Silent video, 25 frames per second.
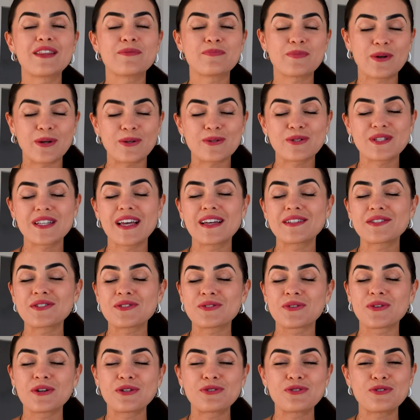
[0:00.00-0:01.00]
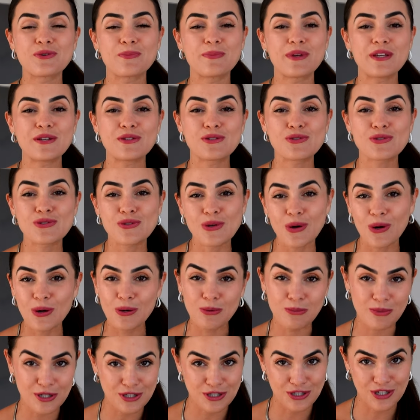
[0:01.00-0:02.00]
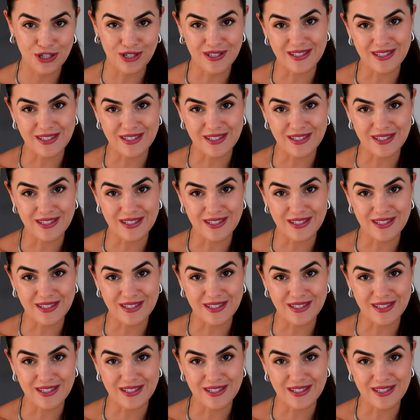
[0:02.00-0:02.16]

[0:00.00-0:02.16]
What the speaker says: the process is going to be so much